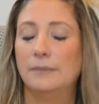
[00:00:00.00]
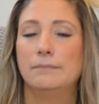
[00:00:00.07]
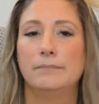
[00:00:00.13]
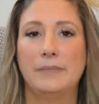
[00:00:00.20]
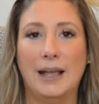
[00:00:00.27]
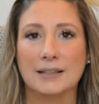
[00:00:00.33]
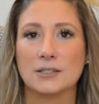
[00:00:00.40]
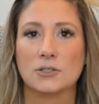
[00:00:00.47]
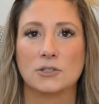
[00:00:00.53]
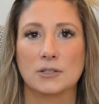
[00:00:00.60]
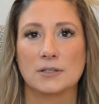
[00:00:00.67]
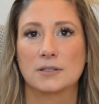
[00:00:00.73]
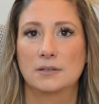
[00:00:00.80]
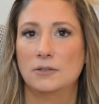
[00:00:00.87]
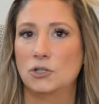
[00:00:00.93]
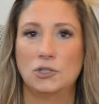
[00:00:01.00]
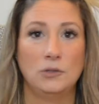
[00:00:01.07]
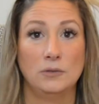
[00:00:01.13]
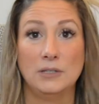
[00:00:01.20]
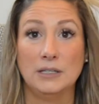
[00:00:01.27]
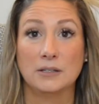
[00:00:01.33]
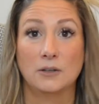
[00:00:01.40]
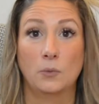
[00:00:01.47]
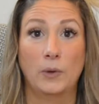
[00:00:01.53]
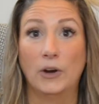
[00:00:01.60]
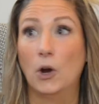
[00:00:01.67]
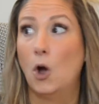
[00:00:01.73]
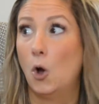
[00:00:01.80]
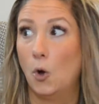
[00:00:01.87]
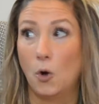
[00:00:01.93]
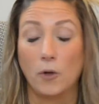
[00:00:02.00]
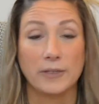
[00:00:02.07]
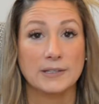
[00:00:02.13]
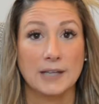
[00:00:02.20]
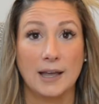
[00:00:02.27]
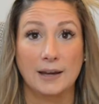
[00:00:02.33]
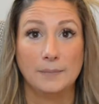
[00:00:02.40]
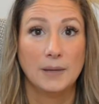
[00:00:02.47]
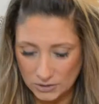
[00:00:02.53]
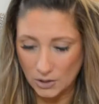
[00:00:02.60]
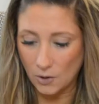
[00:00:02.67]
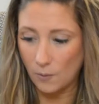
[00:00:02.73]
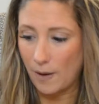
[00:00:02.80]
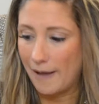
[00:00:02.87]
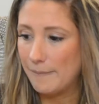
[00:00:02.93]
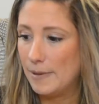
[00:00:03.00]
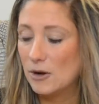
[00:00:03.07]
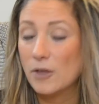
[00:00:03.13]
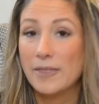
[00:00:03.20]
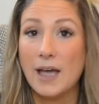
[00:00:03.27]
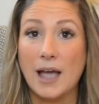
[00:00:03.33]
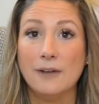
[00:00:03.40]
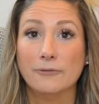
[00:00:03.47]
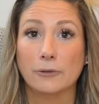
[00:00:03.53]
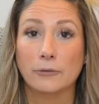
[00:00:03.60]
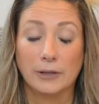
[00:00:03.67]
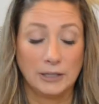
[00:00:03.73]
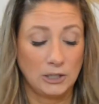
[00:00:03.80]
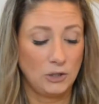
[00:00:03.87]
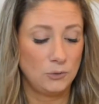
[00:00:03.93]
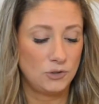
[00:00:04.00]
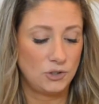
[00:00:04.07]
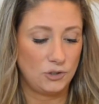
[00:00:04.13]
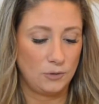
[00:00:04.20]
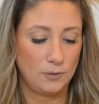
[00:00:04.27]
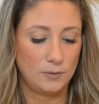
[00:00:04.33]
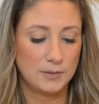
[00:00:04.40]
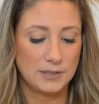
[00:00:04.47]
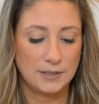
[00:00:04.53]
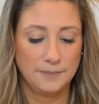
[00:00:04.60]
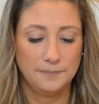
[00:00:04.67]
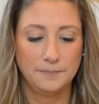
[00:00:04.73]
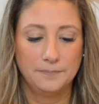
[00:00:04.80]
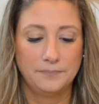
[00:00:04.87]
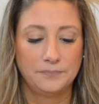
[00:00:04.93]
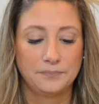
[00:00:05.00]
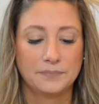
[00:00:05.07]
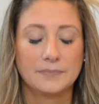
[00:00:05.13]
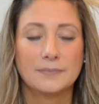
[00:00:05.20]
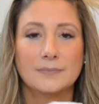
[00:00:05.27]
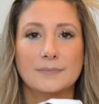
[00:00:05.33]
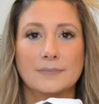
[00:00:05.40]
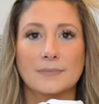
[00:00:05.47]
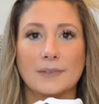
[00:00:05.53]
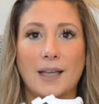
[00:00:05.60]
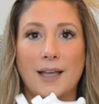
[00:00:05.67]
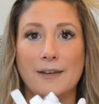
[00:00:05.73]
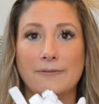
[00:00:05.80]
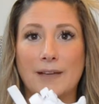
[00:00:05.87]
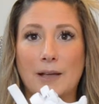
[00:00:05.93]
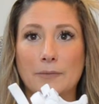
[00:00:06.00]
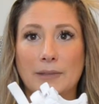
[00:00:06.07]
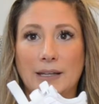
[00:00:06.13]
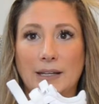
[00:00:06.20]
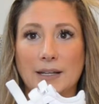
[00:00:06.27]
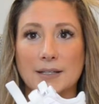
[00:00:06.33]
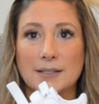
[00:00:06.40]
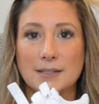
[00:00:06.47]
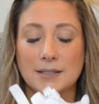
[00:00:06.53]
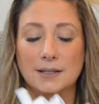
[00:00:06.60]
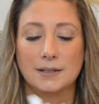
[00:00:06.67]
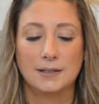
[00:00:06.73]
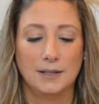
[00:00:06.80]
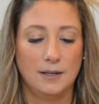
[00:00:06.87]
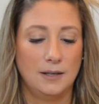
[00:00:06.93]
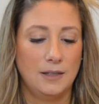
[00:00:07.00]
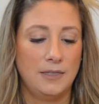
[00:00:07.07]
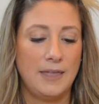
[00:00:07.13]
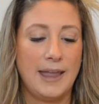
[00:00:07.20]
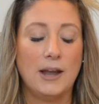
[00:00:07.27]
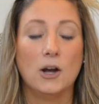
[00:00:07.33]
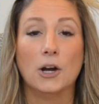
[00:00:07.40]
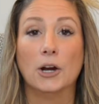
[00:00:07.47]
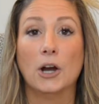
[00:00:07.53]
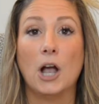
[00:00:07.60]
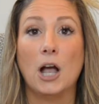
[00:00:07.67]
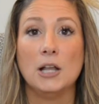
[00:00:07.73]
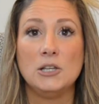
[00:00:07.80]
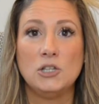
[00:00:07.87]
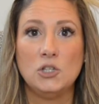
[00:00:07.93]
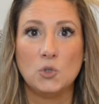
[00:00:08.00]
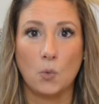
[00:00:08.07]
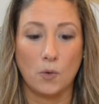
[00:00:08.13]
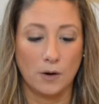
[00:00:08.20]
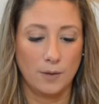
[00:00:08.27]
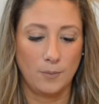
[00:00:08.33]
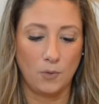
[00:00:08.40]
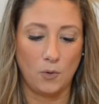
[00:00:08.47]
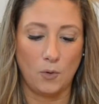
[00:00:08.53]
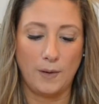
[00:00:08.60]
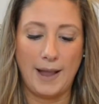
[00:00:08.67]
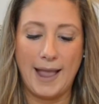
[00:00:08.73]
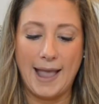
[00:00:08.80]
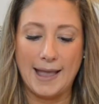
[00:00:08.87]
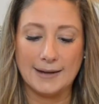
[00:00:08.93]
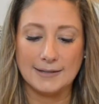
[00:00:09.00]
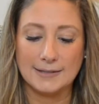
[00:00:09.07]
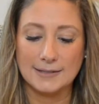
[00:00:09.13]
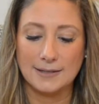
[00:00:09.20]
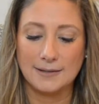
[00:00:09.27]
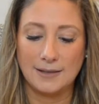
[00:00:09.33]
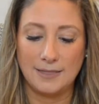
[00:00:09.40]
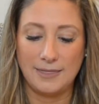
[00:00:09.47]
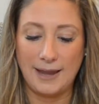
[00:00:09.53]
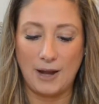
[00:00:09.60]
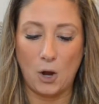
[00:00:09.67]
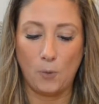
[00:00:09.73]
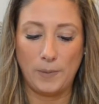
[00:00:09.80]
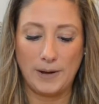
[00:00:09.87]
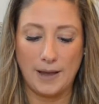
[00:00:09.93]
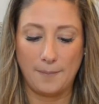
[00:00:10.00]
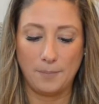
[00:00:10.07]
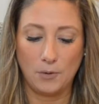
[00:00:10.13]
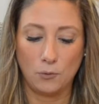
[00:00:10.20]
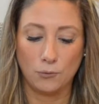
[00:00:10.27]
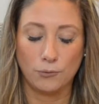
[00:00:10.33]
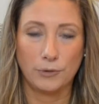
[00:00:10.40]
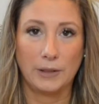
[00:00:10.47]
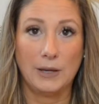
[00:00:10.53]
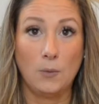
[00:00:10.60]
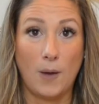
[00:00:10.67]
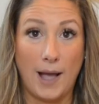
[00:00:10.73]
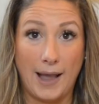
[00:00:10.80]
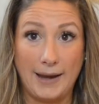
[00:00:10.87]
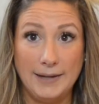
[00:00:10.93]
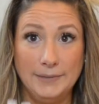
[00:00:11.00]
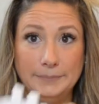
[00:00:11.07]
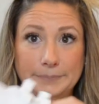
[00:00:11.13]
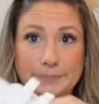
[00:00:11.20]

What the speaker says: that's just the shoes he's gonna wear all the time. So I've been on the hunt for really cute shoes. I found these. They are adorable and they open up really wide.